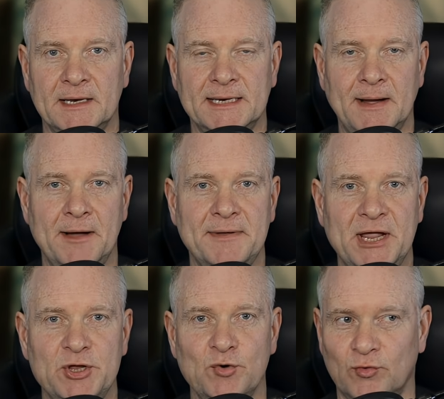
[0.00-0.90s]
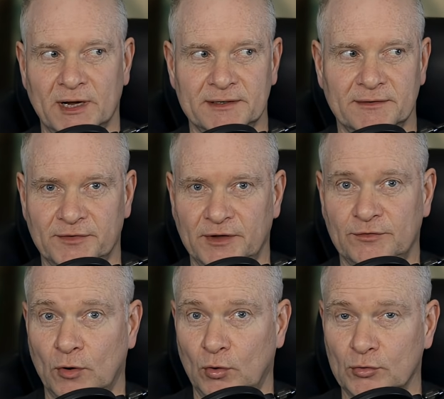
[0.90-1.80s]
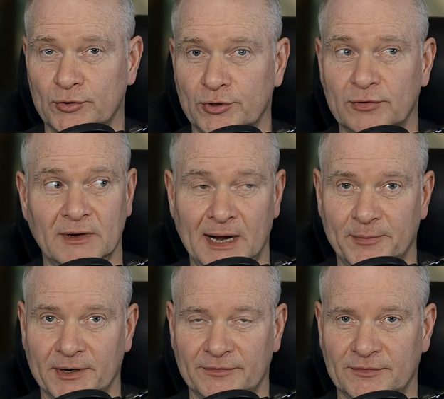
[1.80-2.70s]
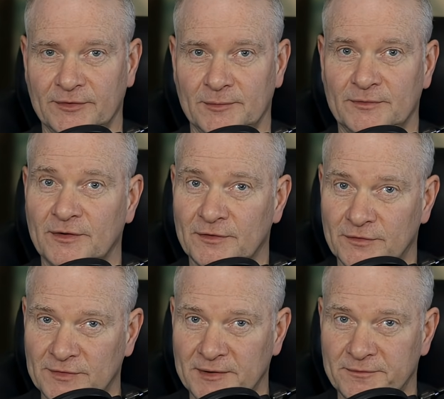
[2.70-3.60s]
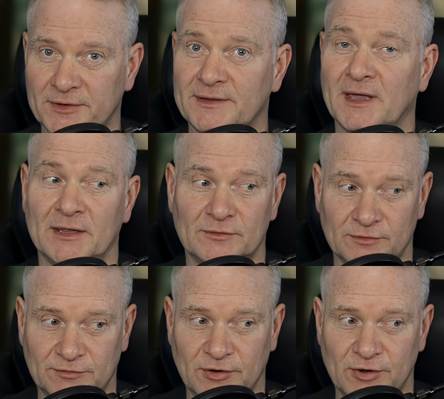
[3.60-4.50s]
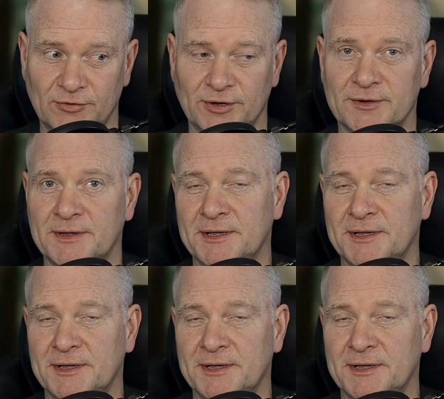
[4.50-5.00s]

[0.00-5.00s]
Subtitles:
Now, how can you run these older operating systems safely and securely?